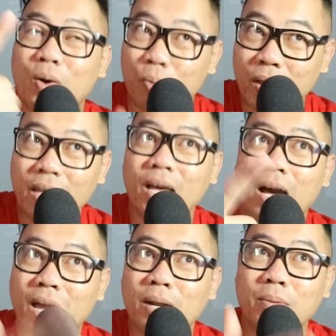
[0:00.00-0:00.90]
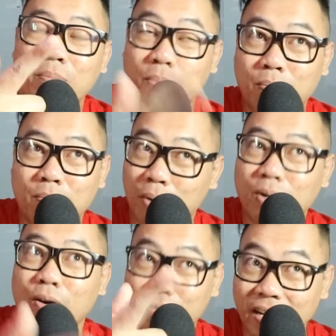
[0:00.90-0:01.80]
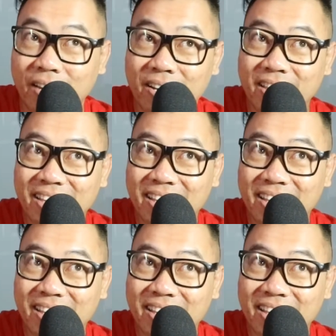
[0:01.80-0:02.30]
we are bored of reading, right?